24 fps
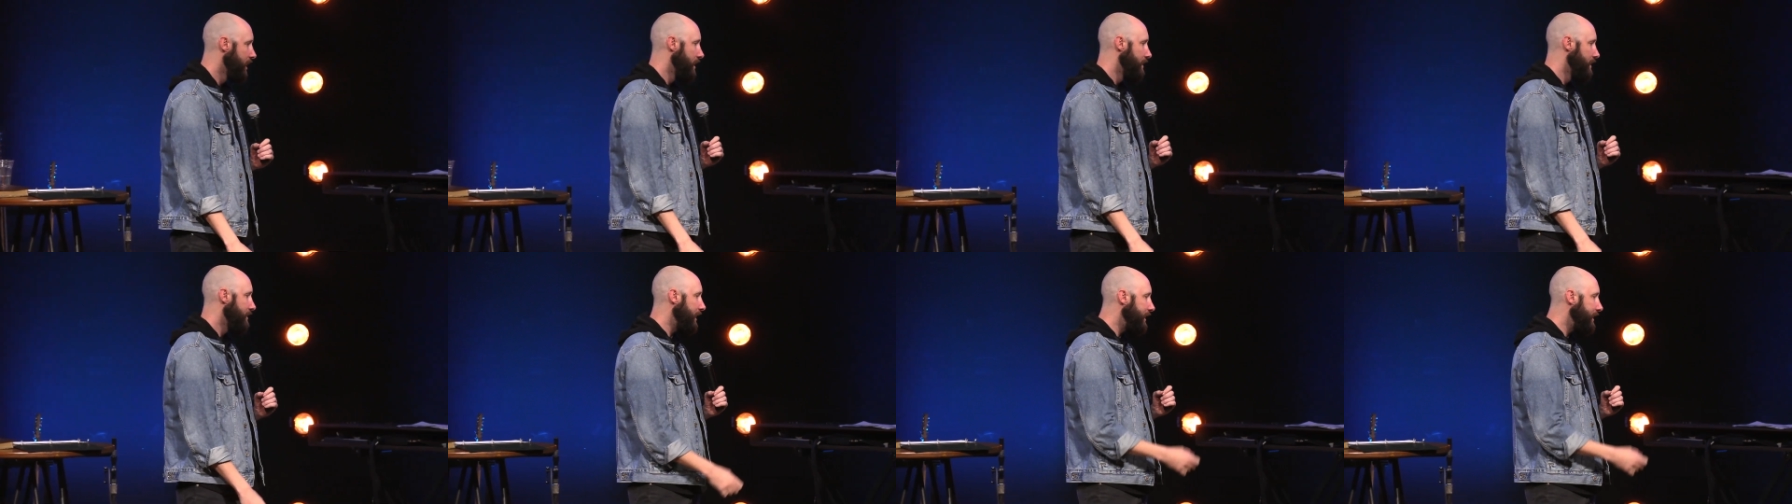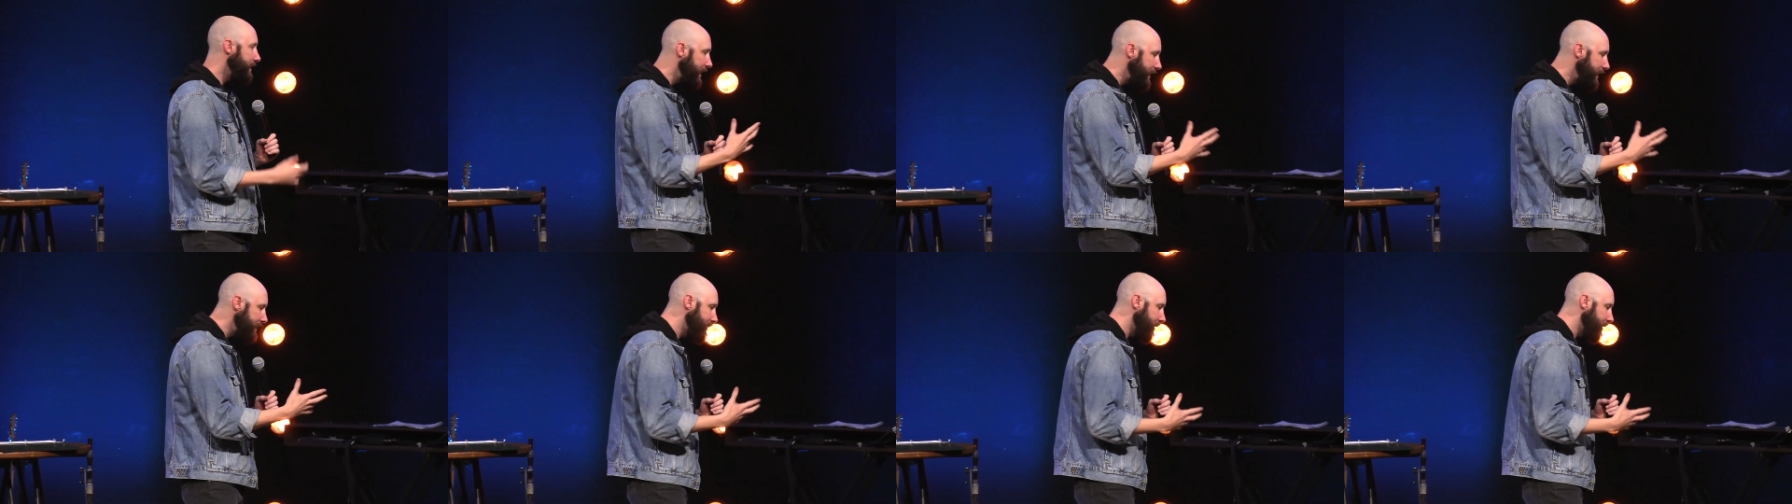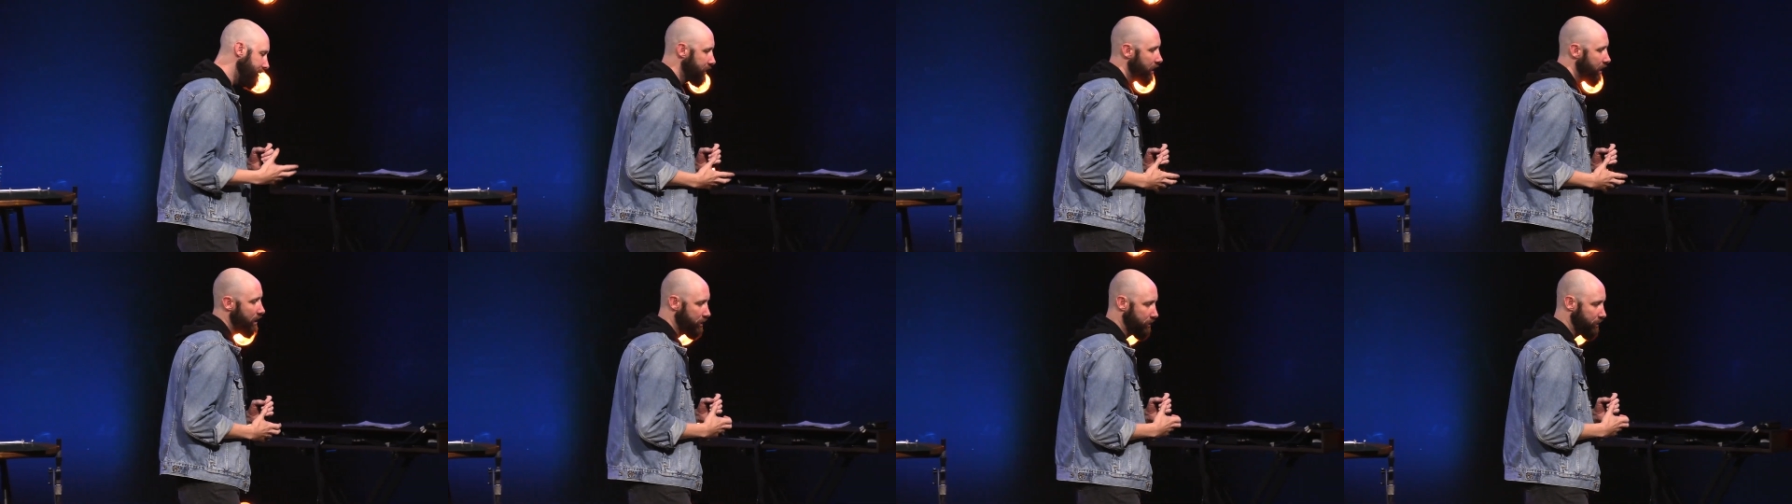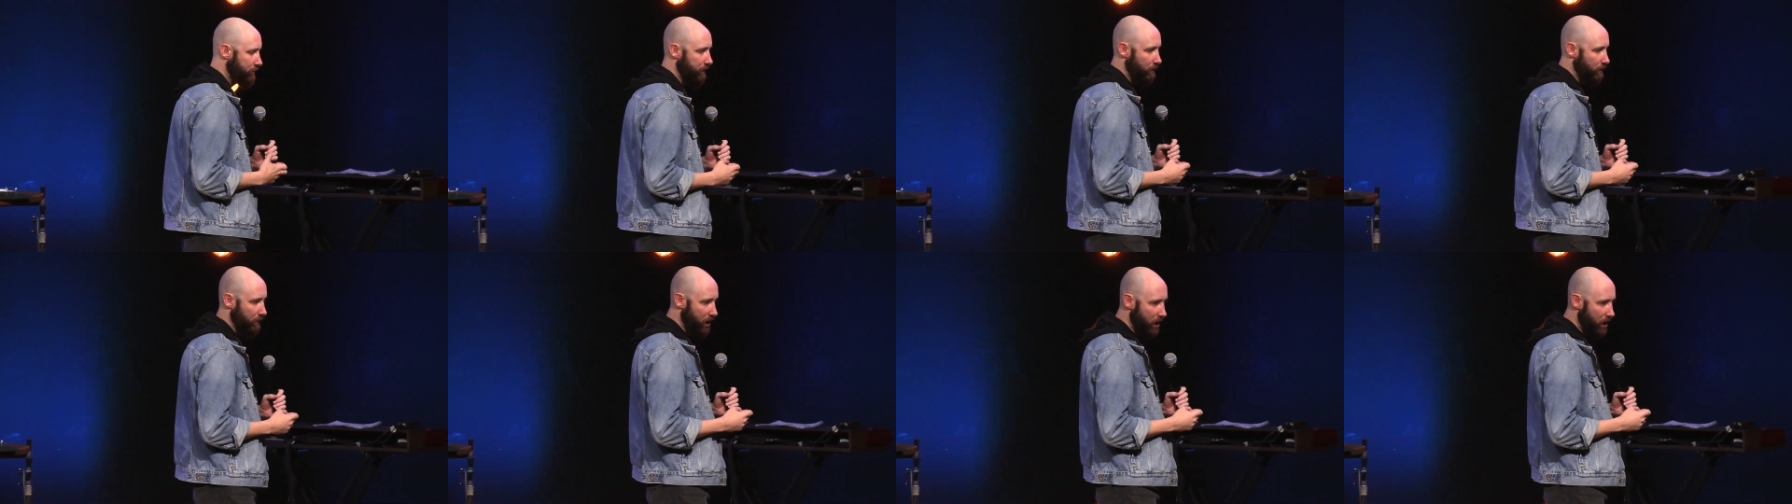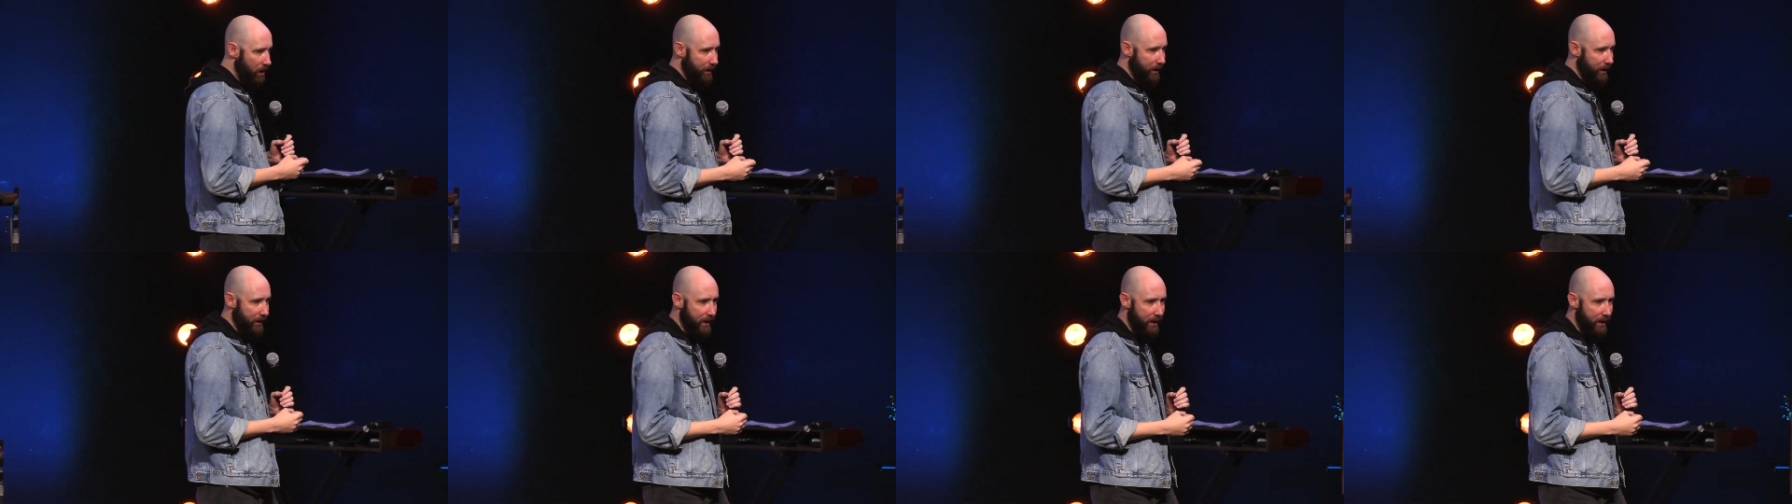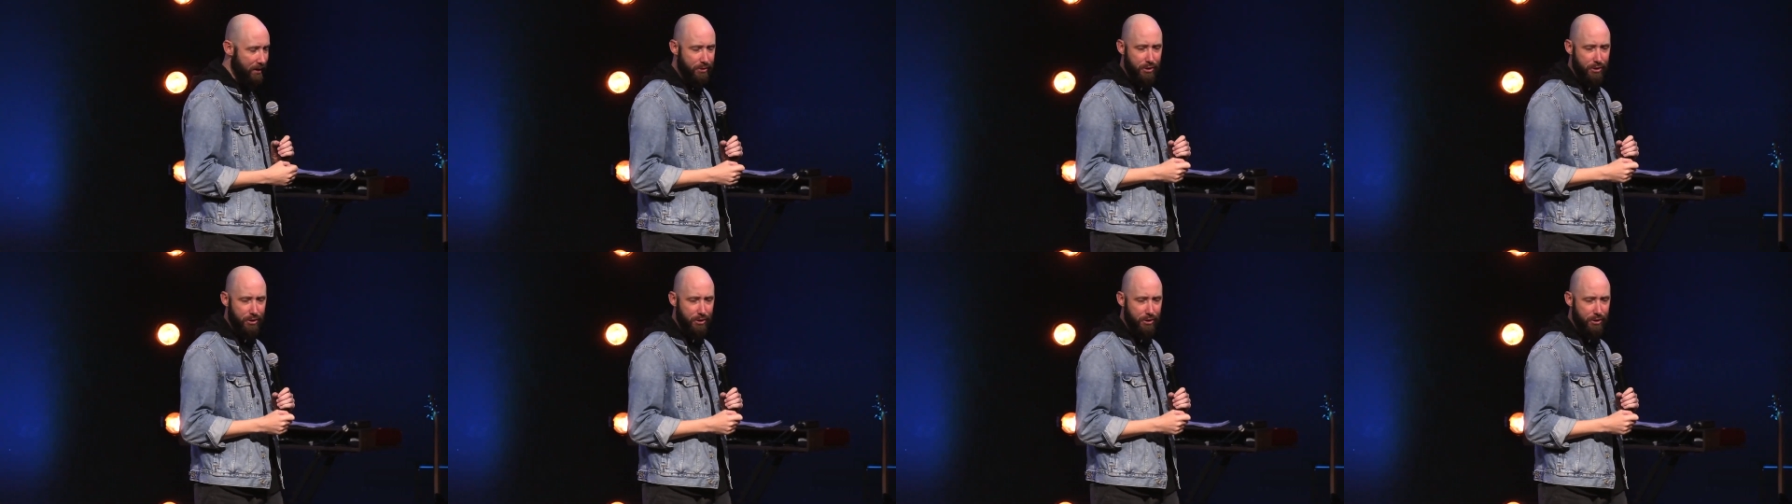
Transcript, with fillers: that needs a touch from God in here.